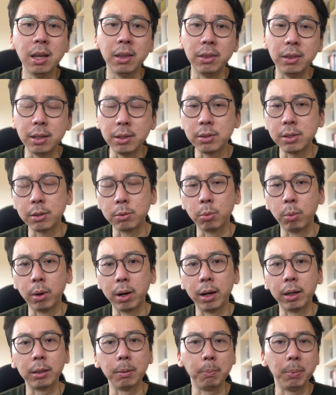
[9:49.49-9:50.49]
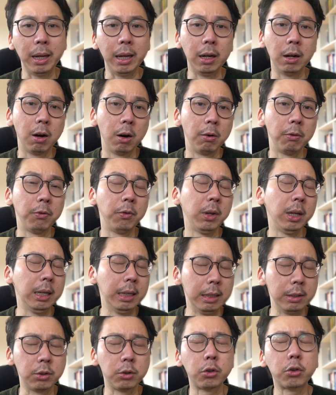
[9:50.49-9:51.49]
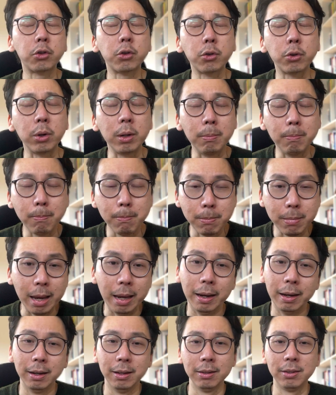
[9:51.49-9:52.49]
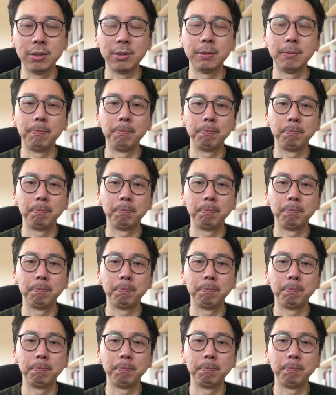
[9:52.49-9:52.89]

This is where the payoff is tremendous.